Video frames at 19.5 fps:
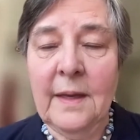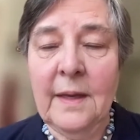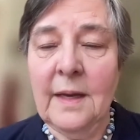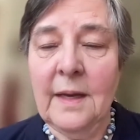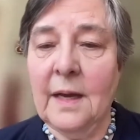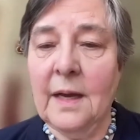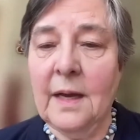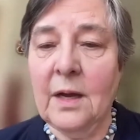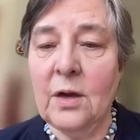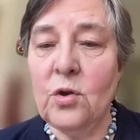
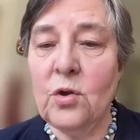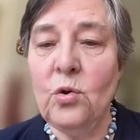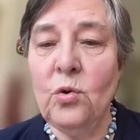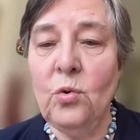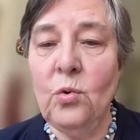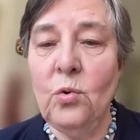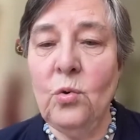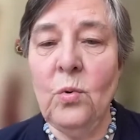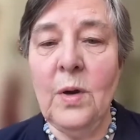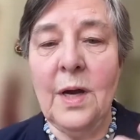uh,
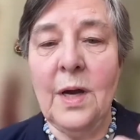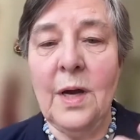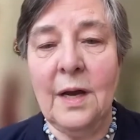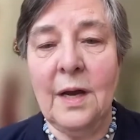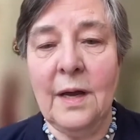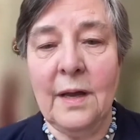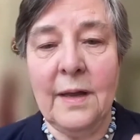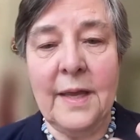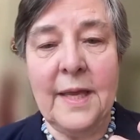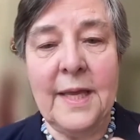who
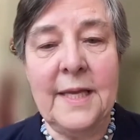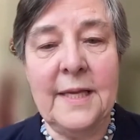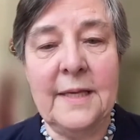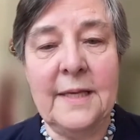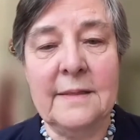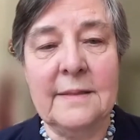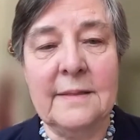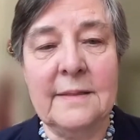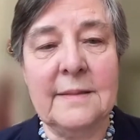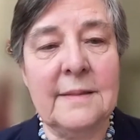uh,
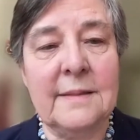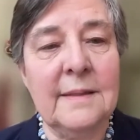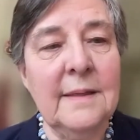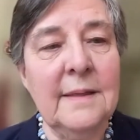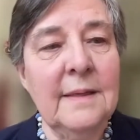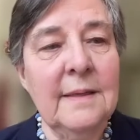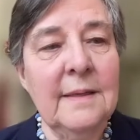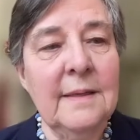is,